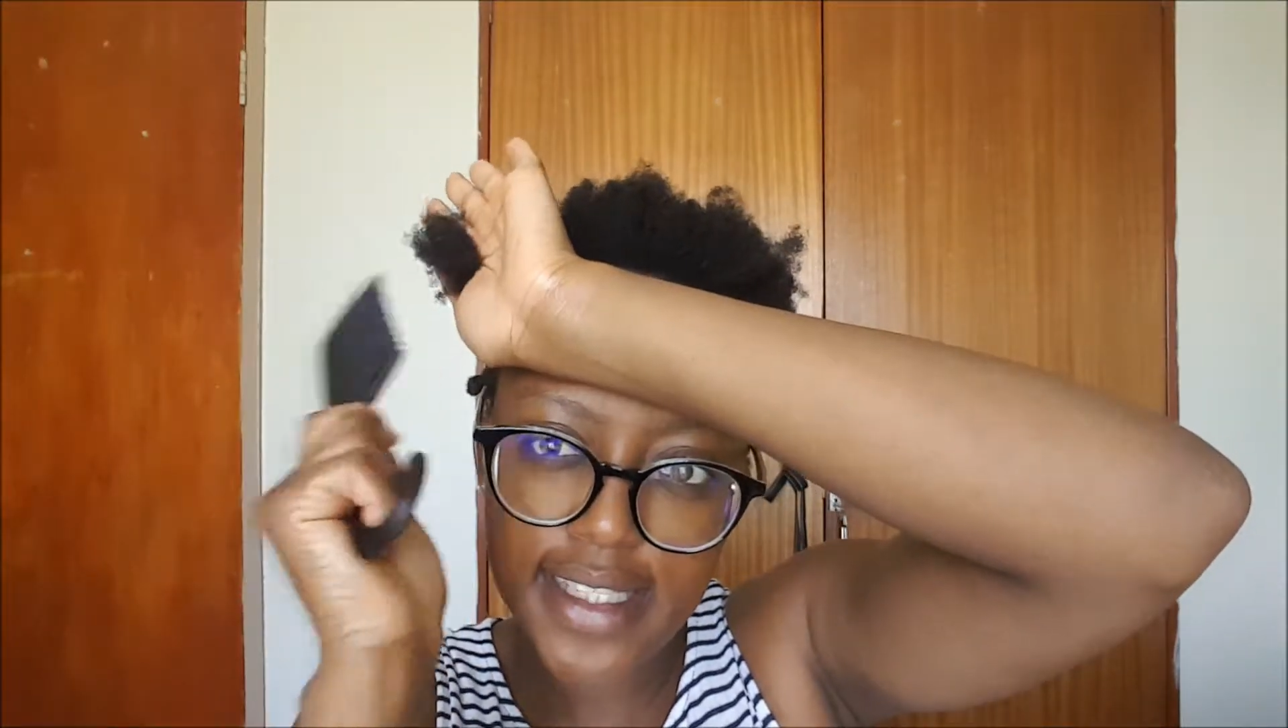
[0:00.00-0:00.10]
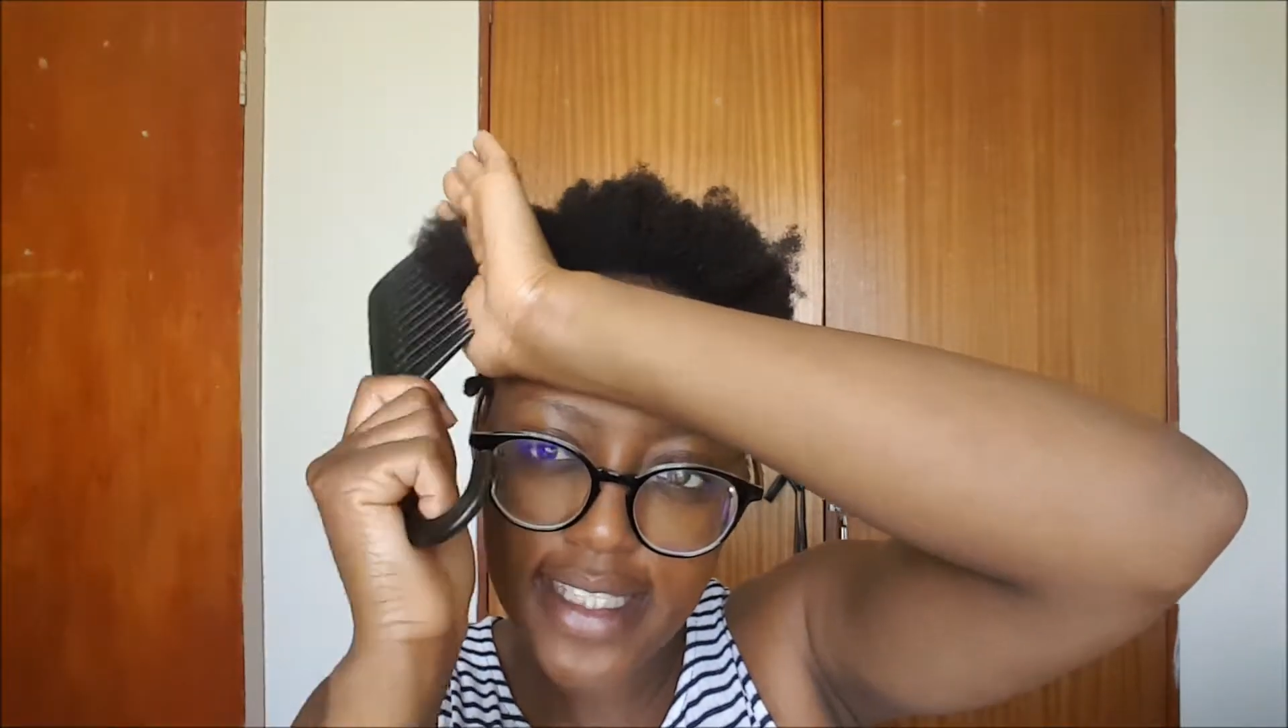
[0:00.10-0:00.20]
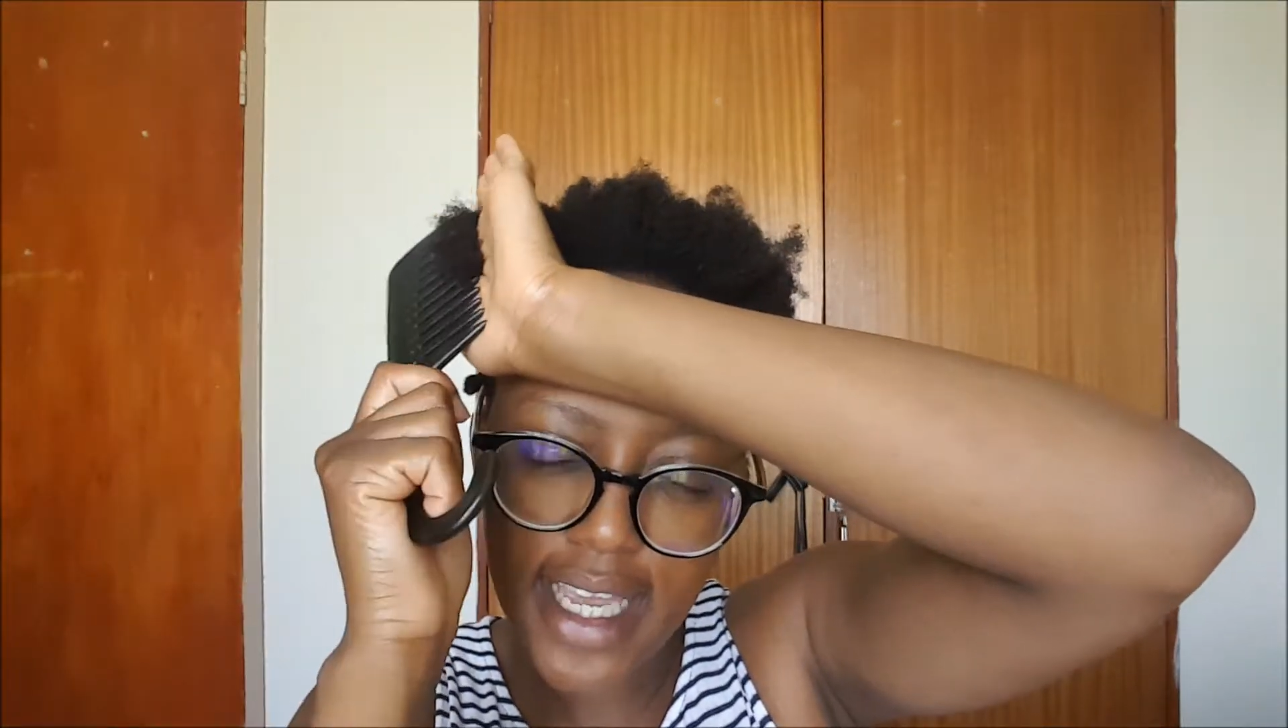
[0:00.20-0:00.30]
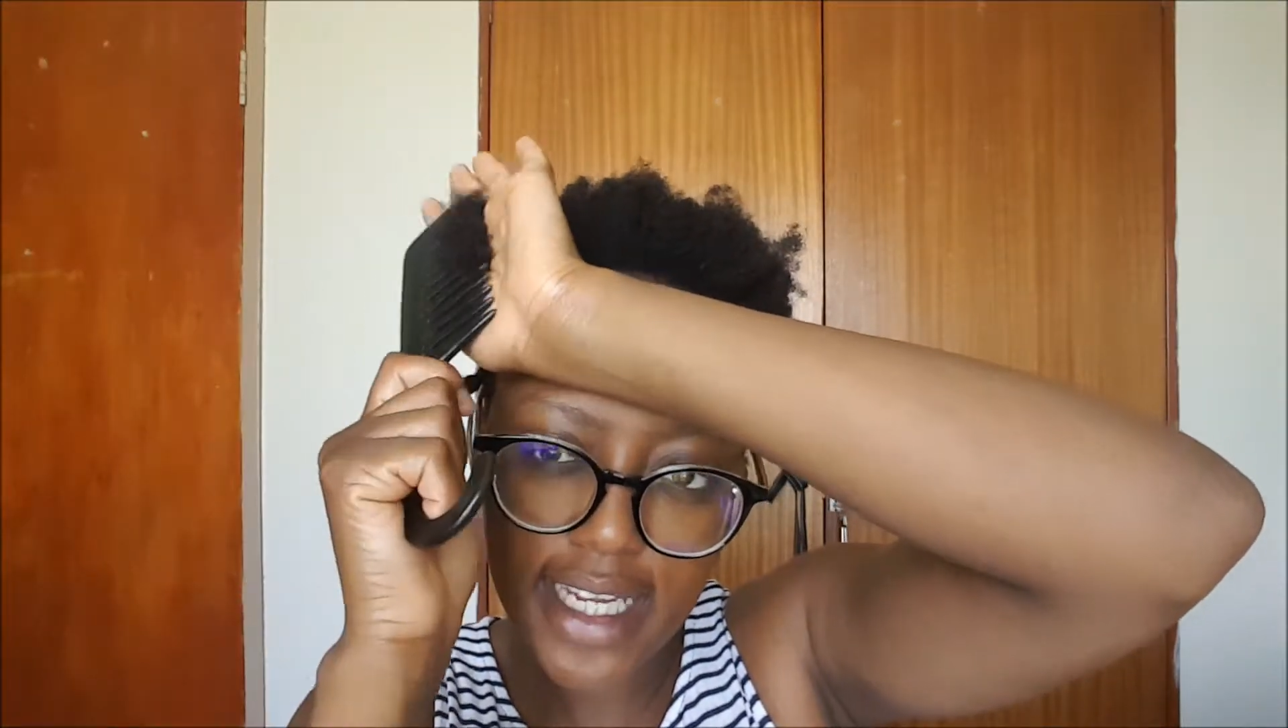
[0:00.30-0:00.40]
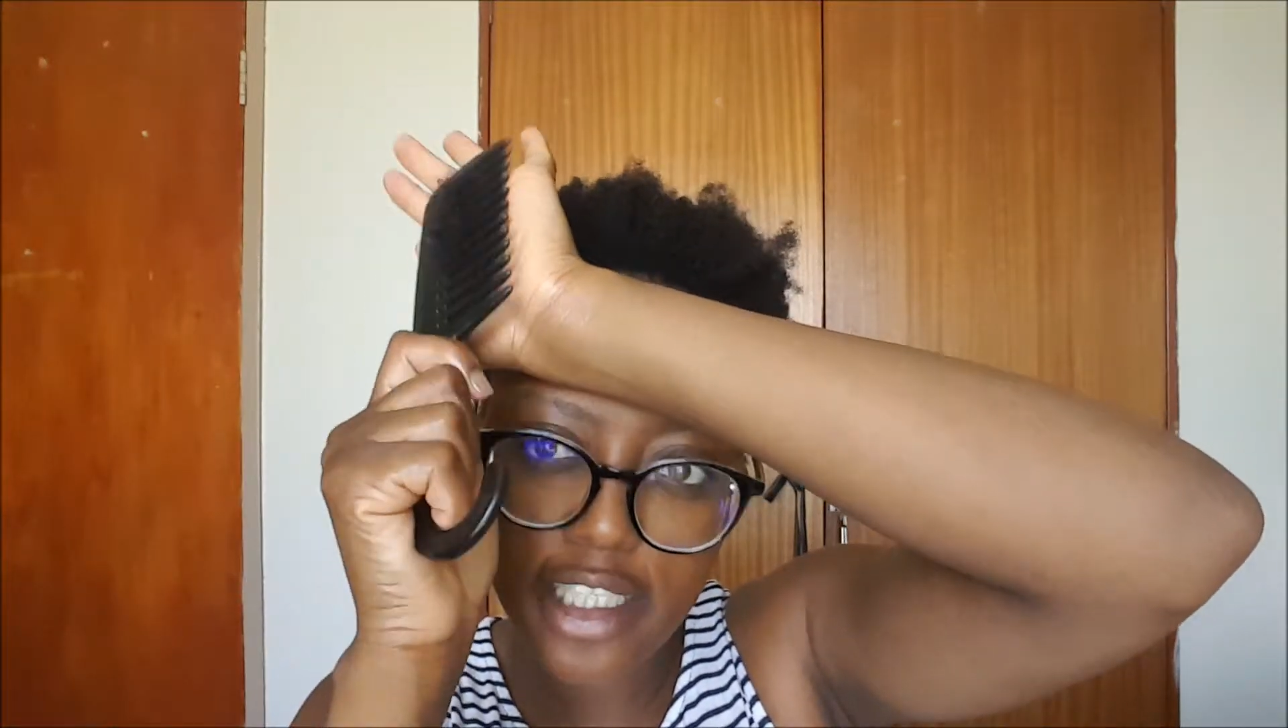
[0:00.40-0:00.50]

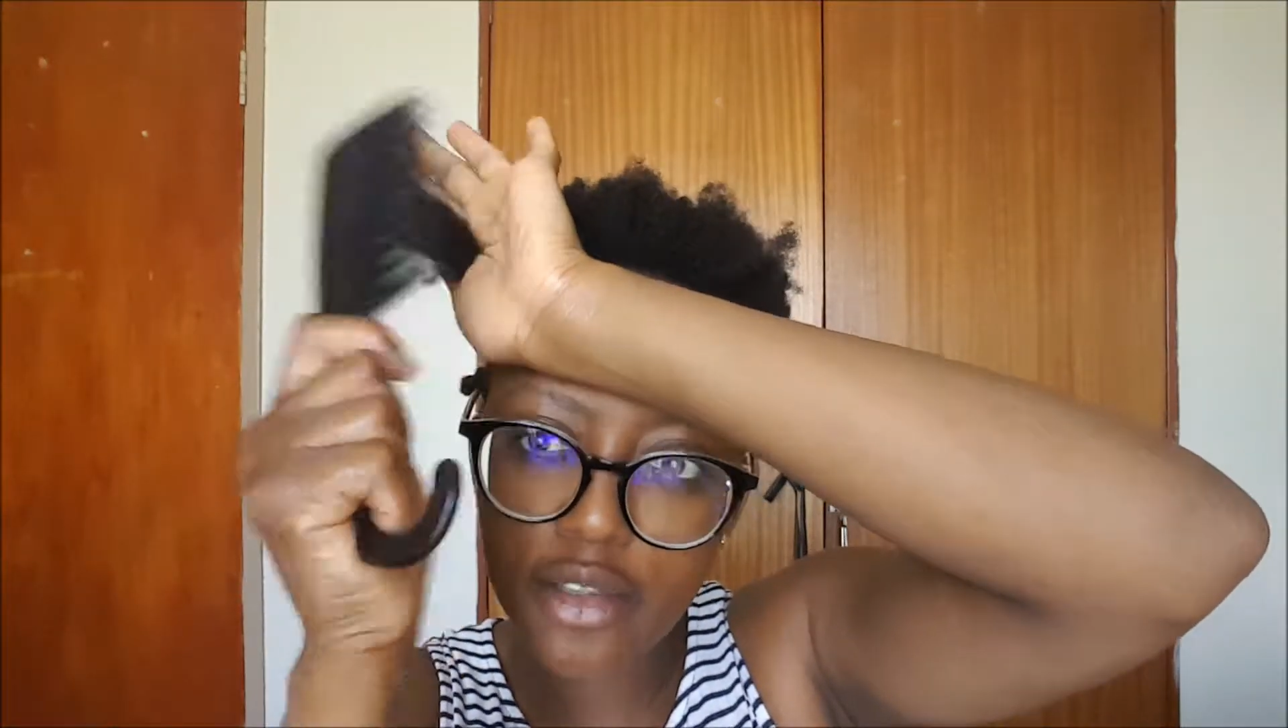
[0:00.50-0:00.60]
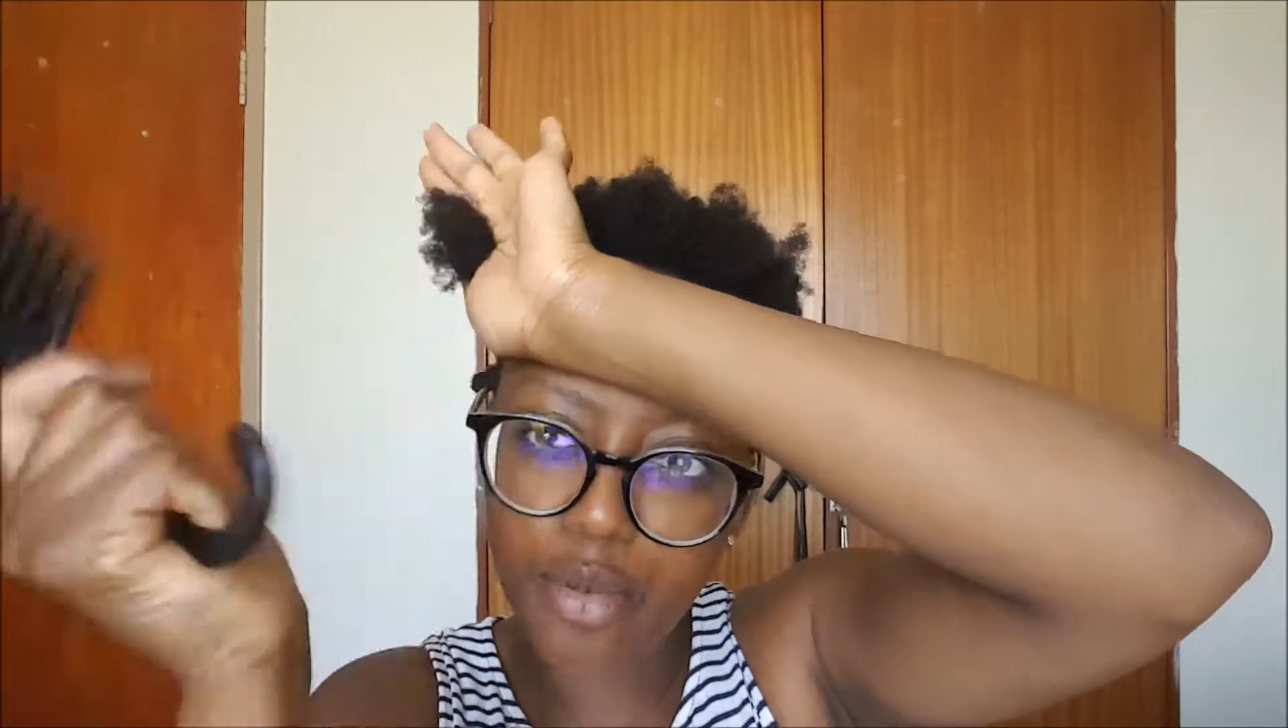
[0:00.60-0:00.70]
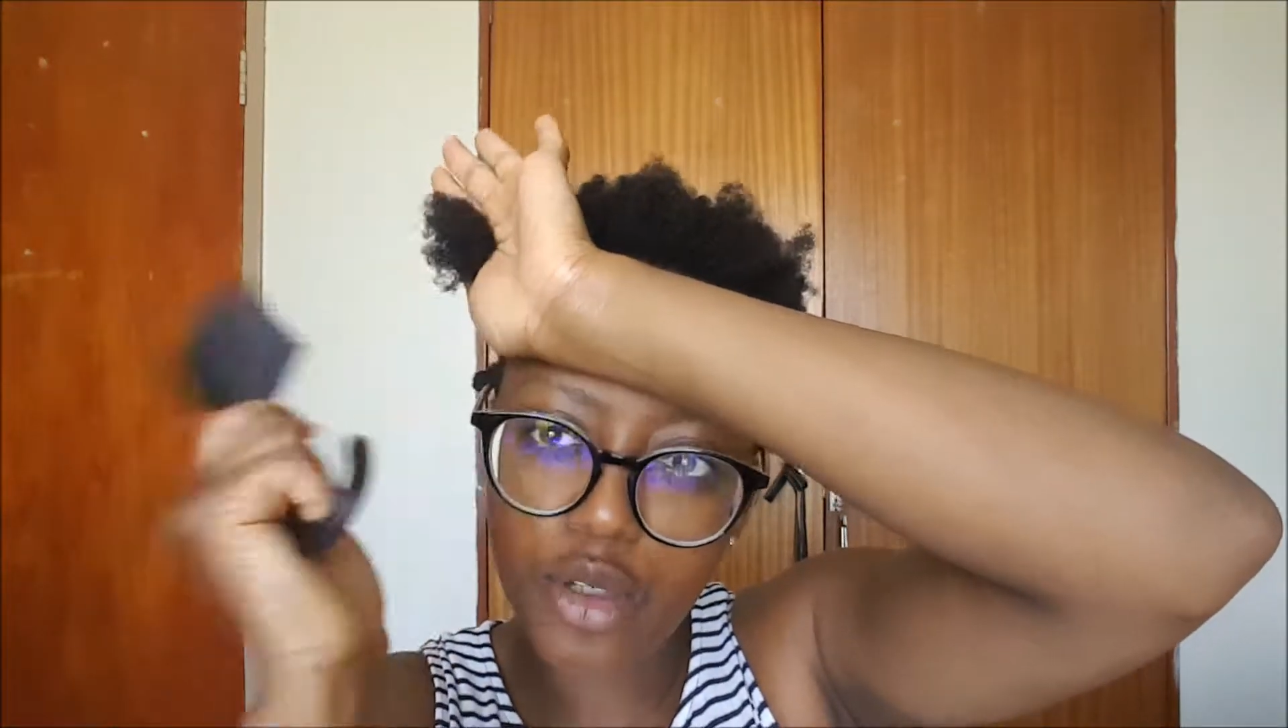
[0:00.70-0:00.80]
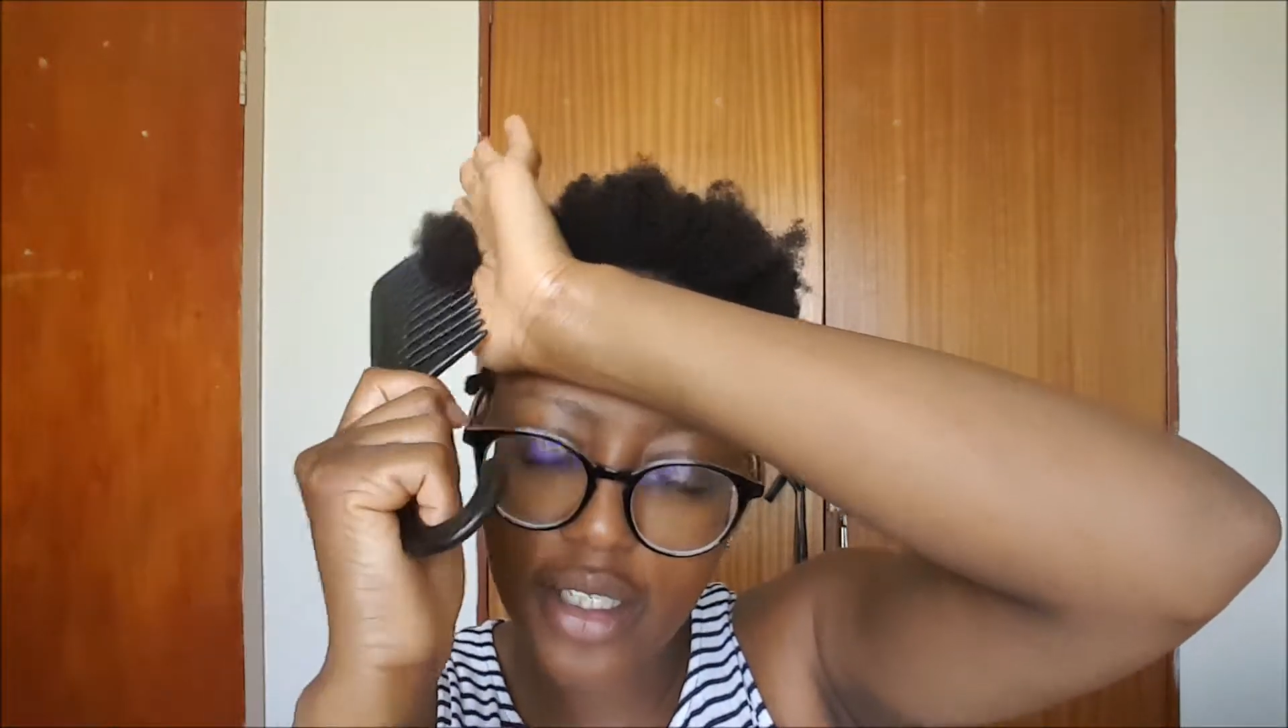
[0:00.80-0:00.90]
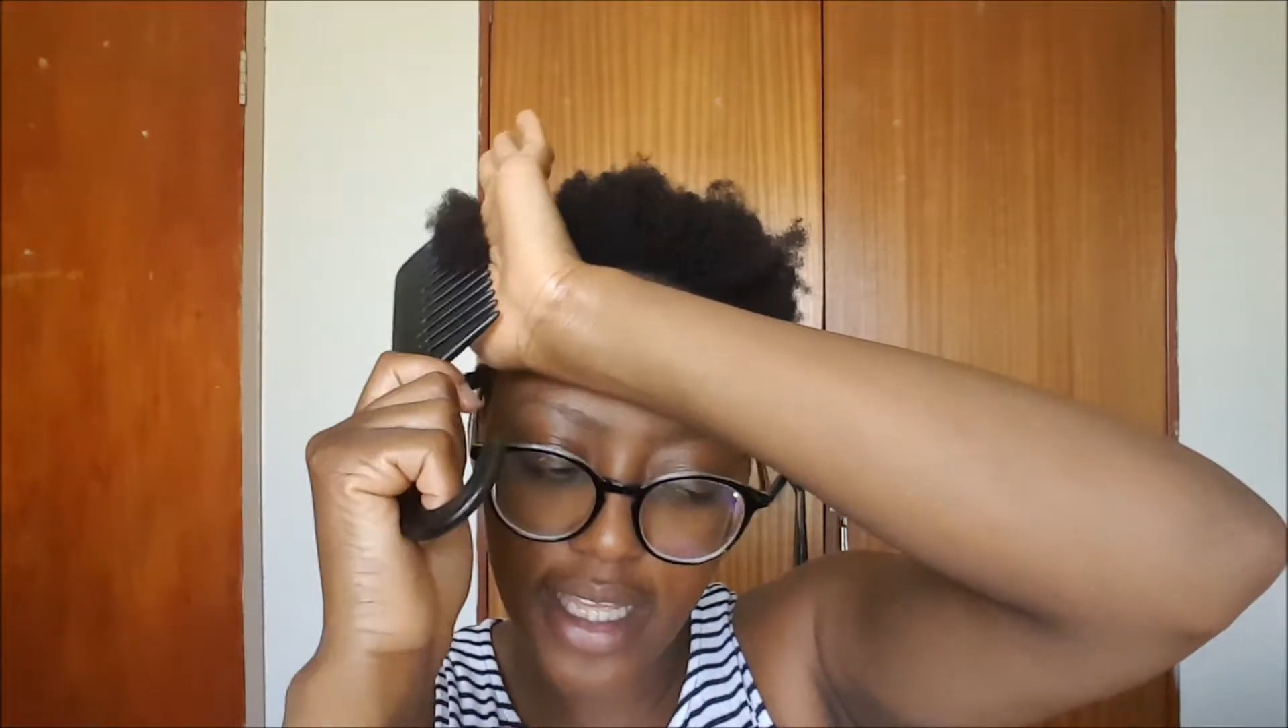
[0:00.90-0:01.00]
second book